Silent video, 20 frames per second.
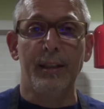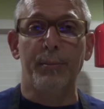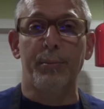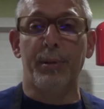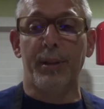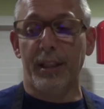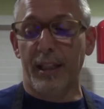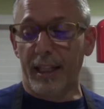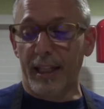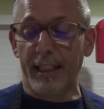
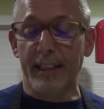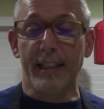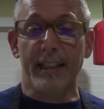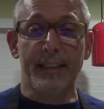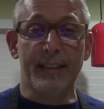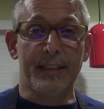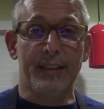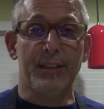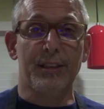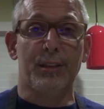But I
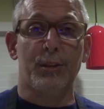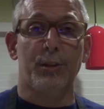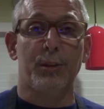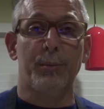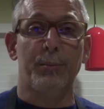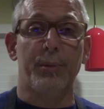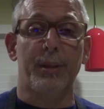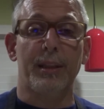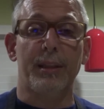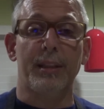like this
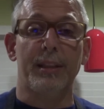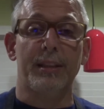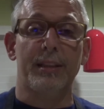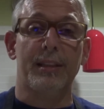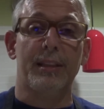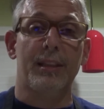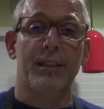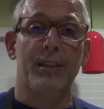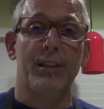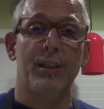cornbread because
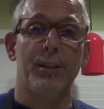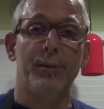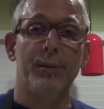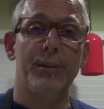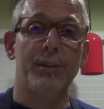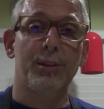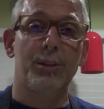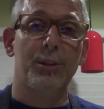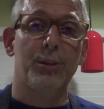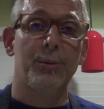it's going to go
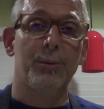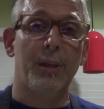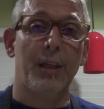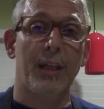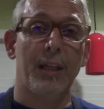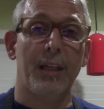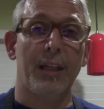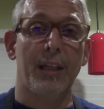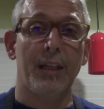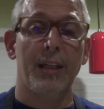into
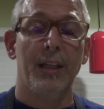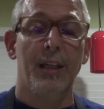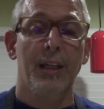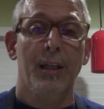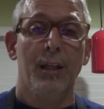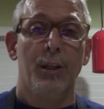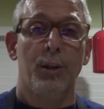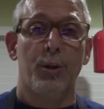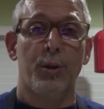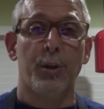a
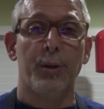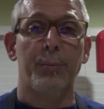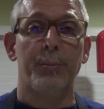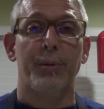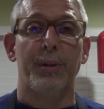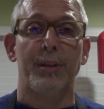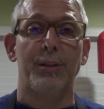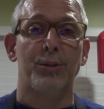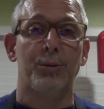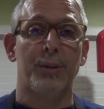
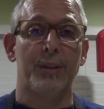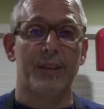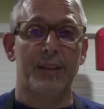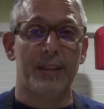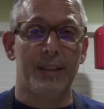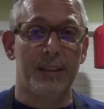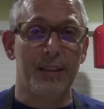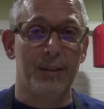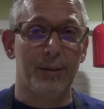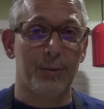cornbread
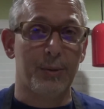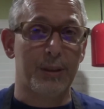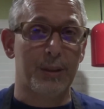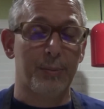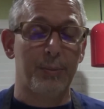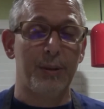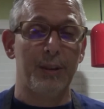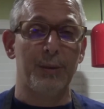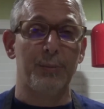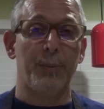dressing. The
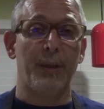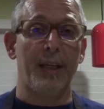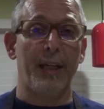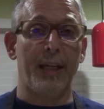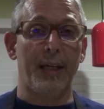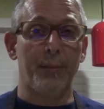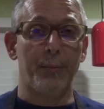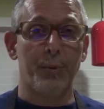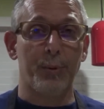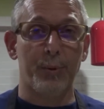recipe is by
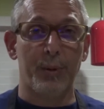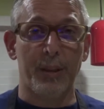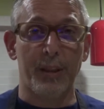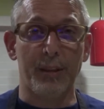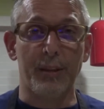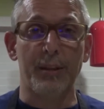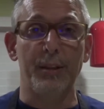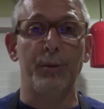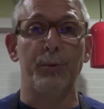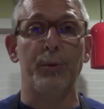Ann
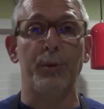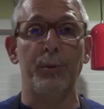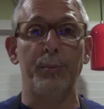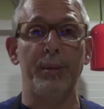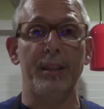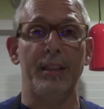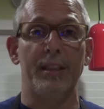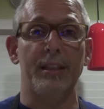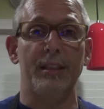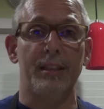Burrell. It will
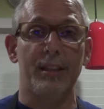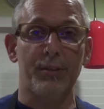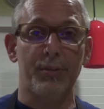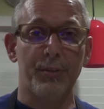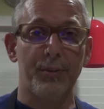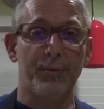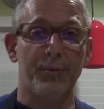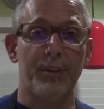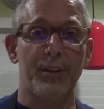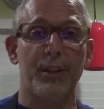be in a
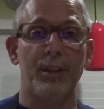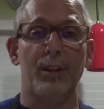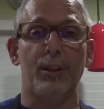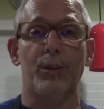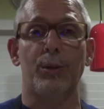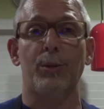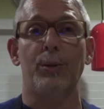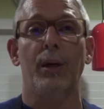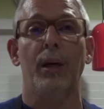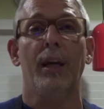different
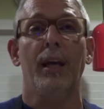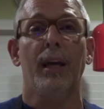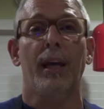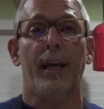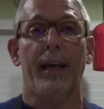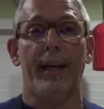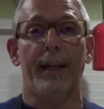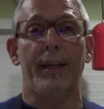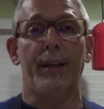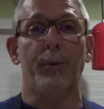video,
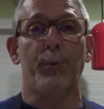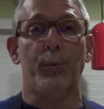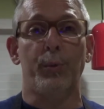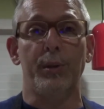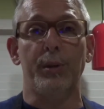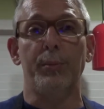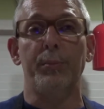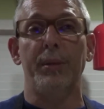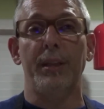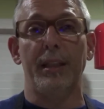and it
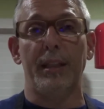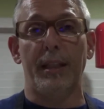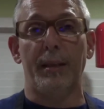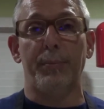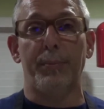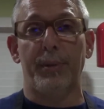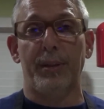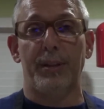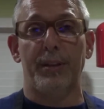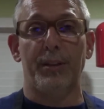will be
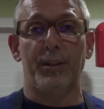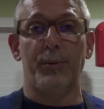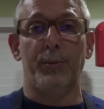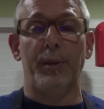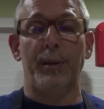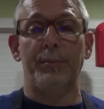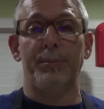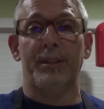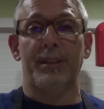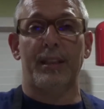up on the
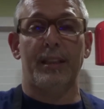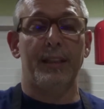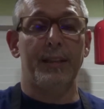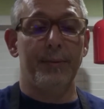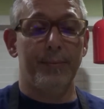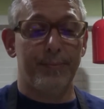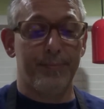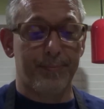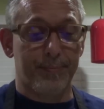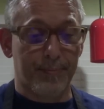
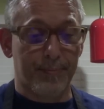website